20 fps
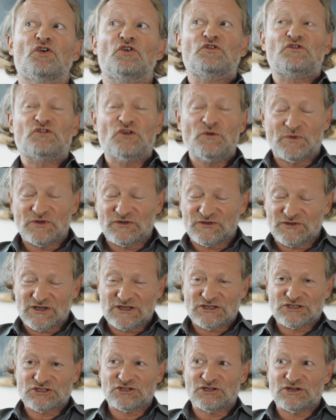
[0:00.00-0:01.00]

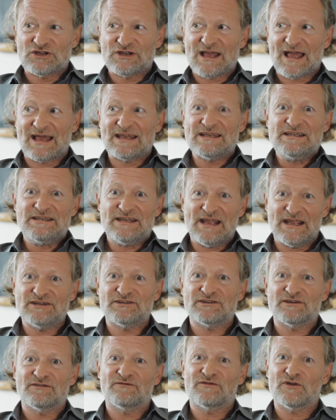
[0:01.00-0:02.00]
superstition and
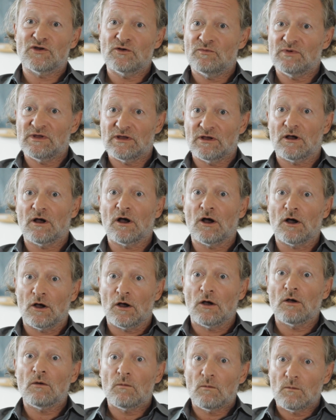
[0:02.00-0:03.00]
data phobia
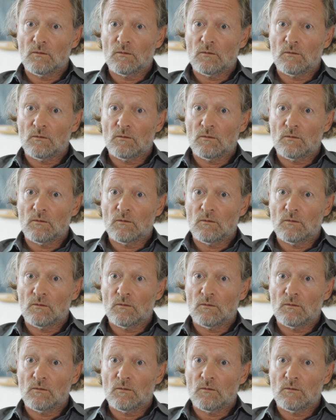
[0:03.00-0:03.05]
are.